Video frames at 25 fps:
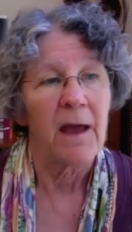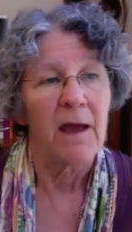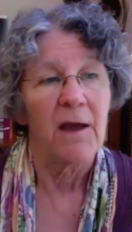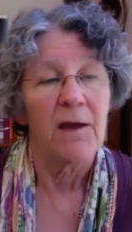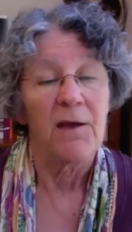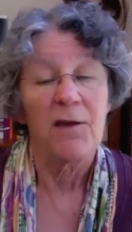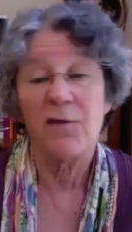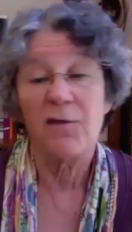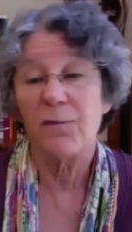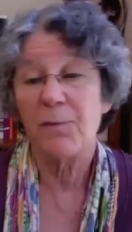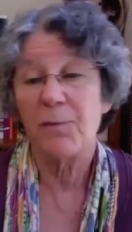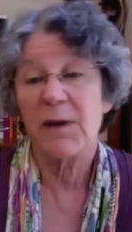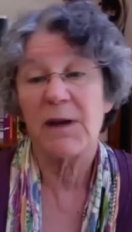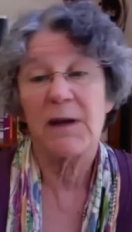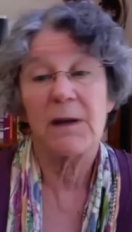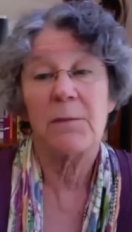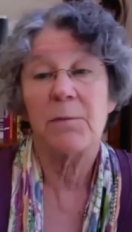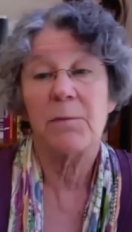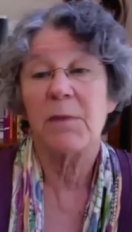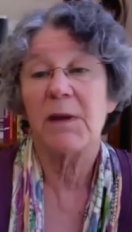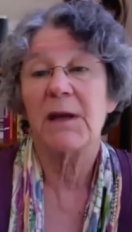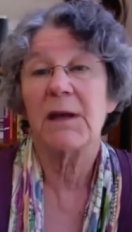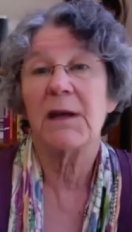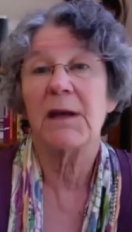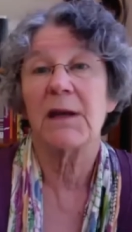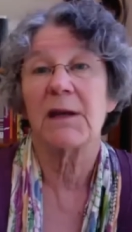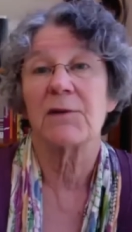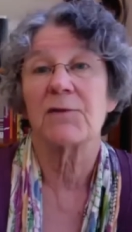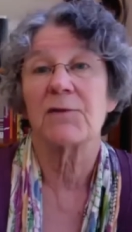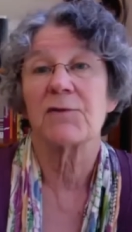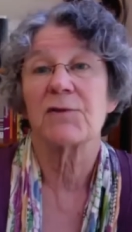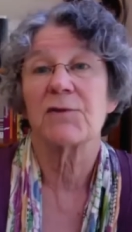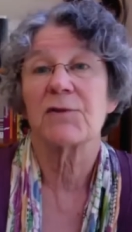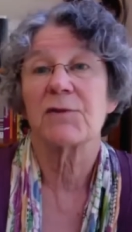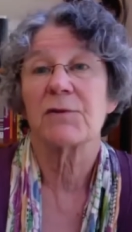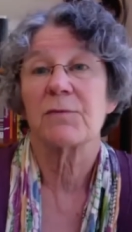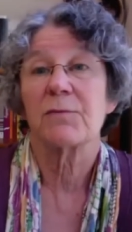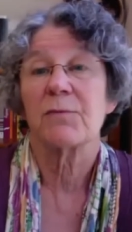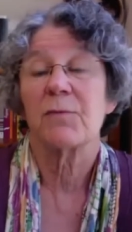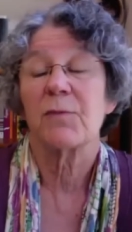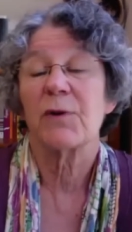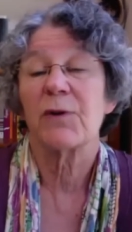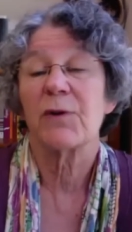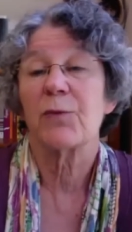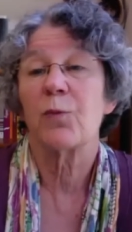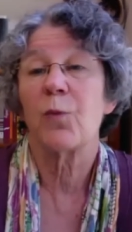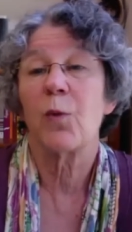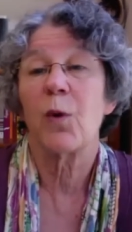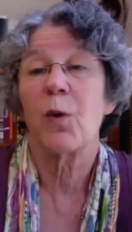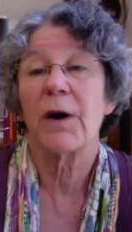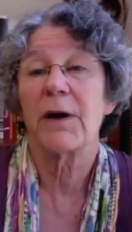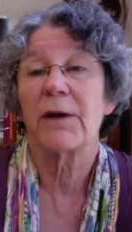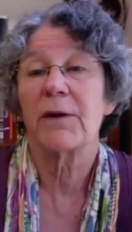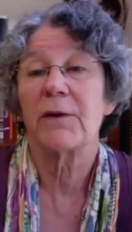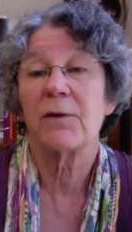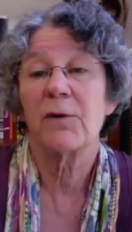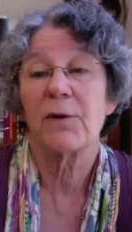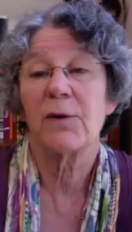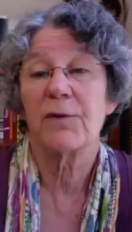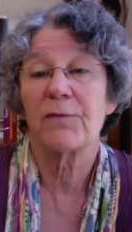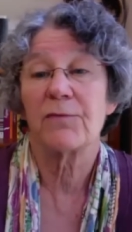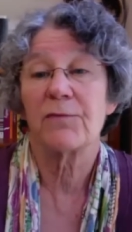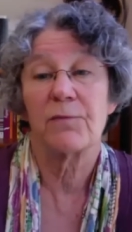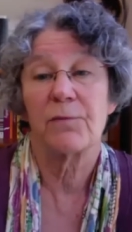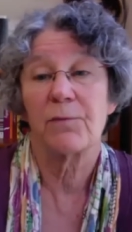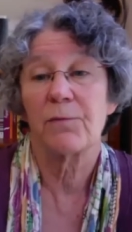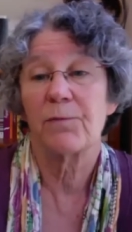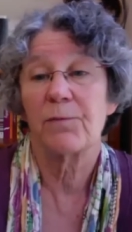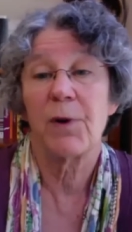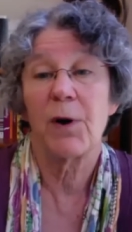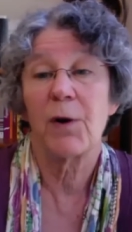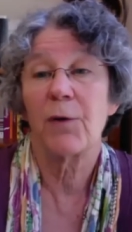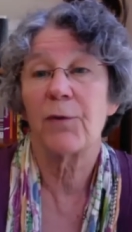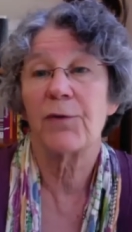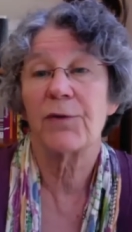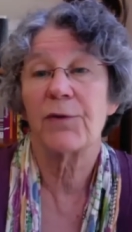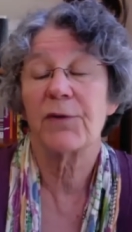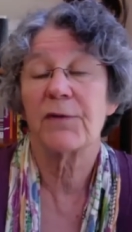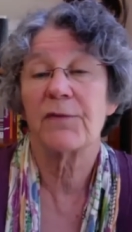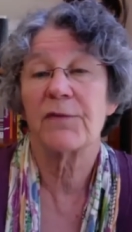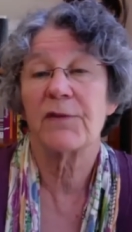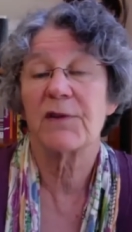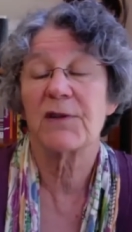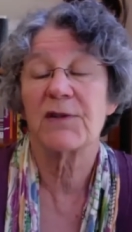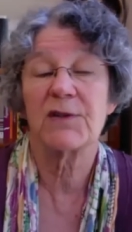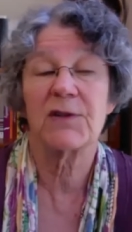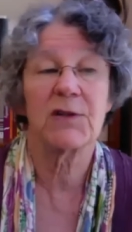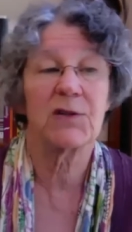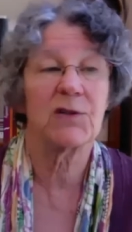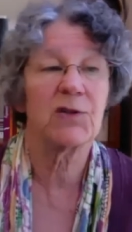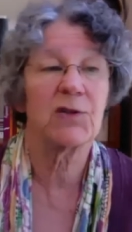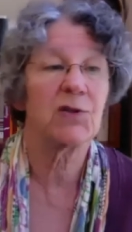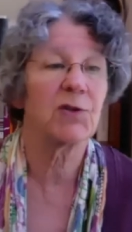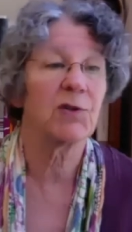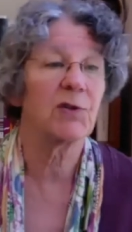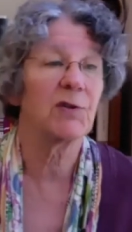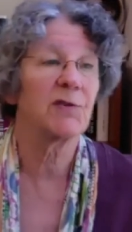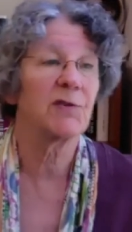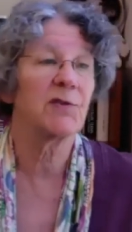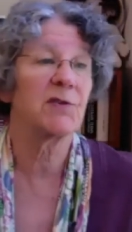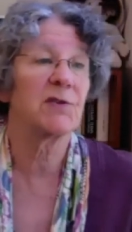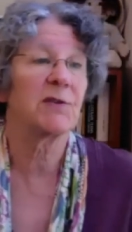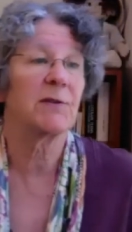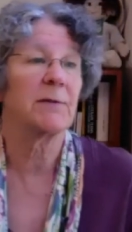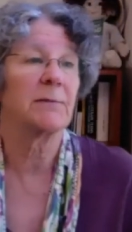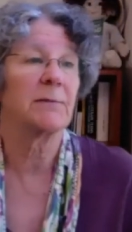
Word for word: You've been in meetings with one or both of the sisters.